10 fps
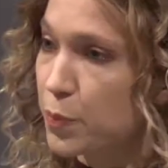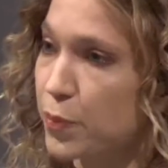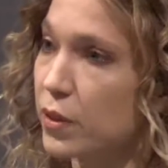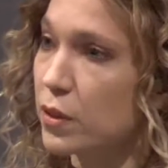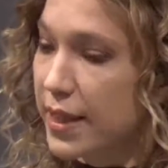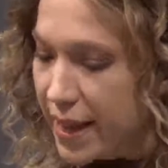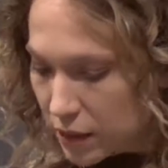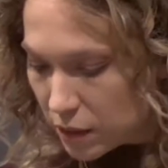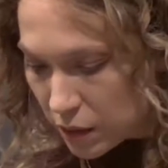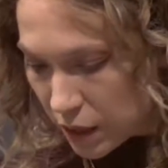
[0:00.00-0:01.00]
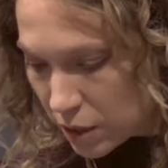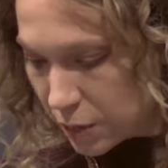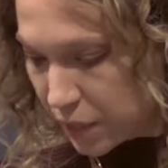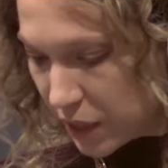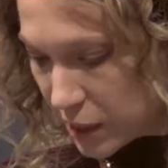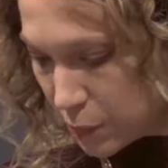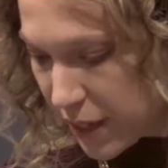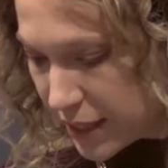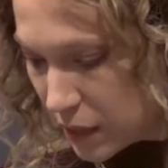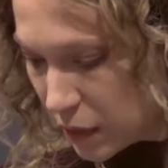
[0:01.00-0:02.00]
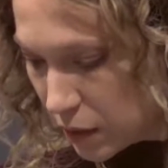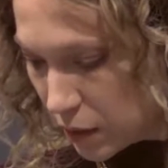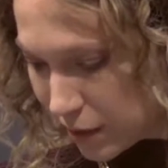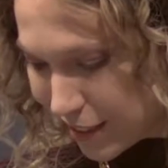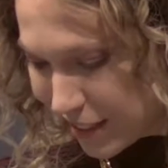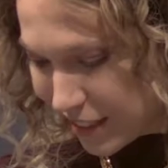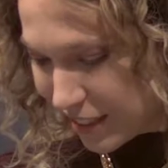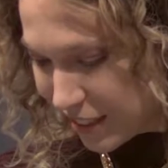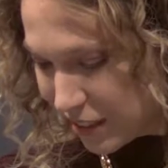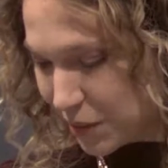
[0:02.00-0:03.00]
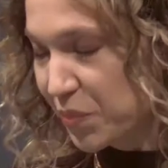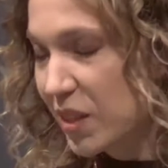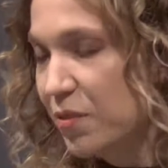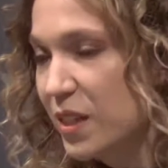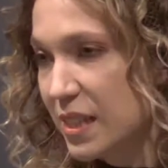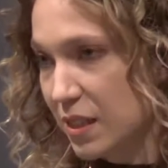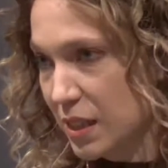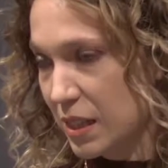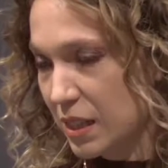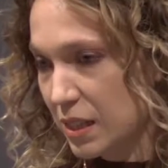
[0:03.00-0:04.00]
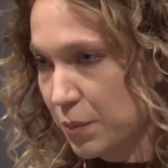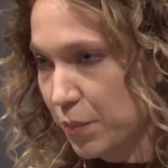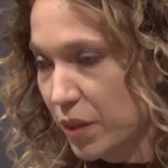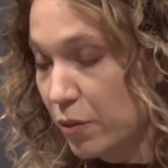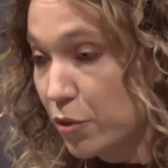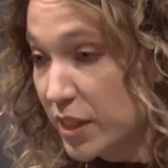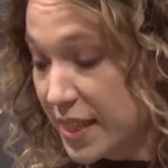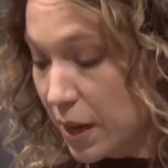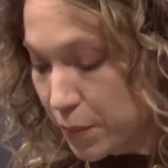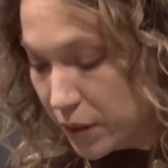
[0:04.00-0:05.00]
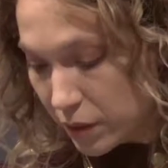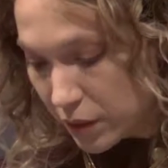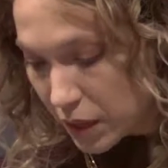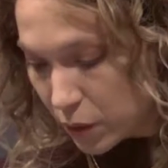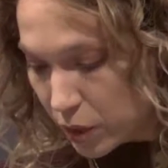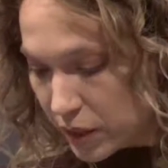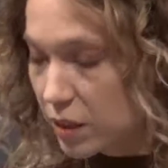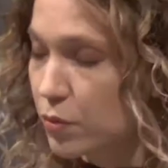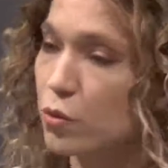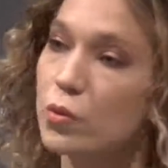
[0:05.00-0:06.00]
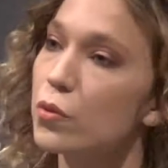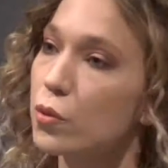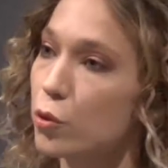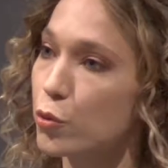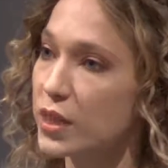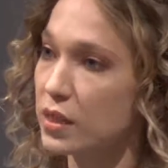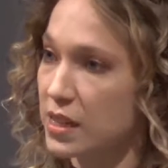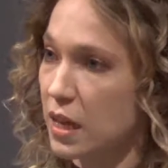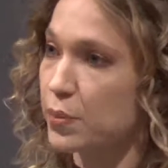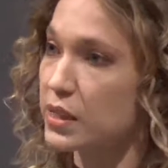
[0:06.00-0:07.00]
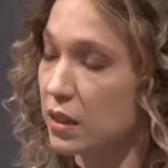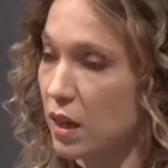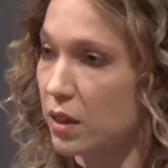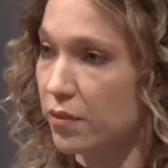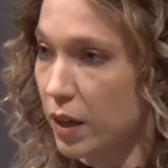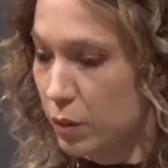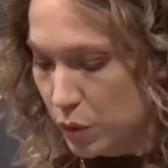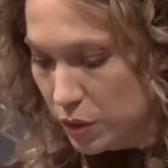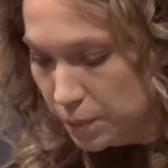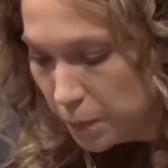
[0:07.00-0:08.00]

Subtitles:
that are expressing deficiencies? For example, I will give you concrete examples that I found.